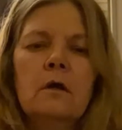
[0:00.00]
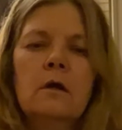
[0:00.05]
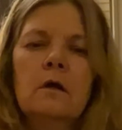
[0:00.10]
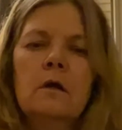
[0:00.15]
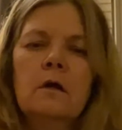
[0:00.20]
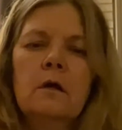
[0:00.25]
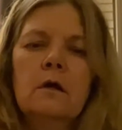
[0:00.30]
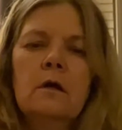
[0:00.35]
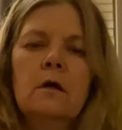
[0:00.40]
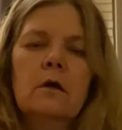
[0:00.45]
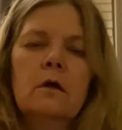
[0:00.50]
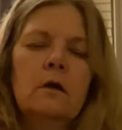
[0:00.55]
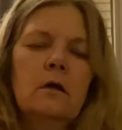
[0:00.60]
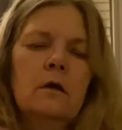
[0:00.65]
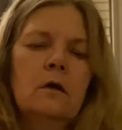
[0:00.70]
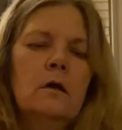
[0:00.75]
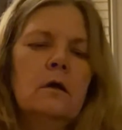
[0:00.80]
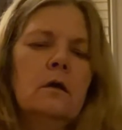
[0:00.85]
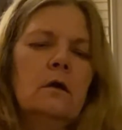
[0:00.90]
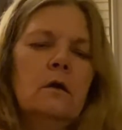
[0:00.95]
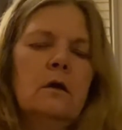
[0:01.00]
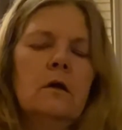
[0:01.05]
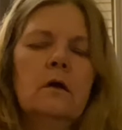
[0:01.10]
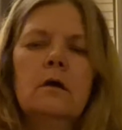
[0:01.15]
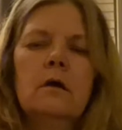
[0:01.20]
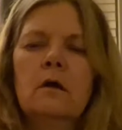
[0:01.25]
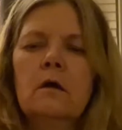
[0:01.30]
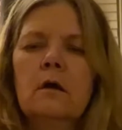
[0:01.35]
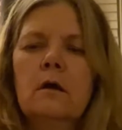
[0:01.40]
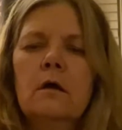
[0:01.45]

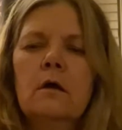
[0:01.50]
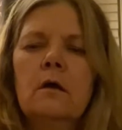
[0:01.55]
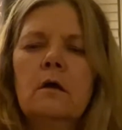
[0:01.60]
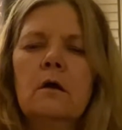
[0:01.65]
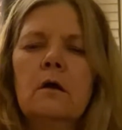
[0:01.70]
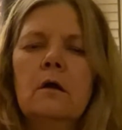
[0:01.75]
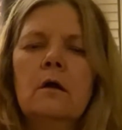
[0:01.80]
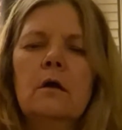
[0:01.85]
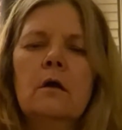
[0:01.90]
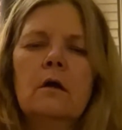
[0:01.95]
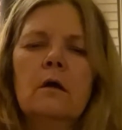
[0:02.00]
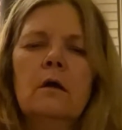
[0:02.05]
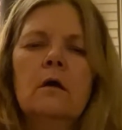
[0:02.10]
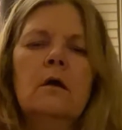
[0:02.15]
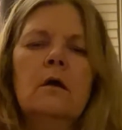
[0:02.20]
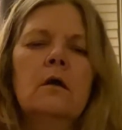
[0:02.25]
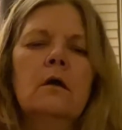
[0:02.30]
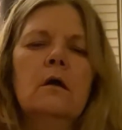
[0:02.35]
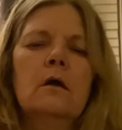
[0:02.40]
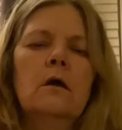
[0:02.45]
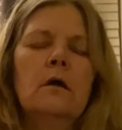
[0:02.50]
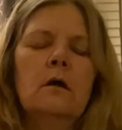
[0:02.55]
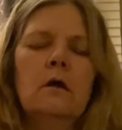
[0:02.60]
No one is speaking in this clip.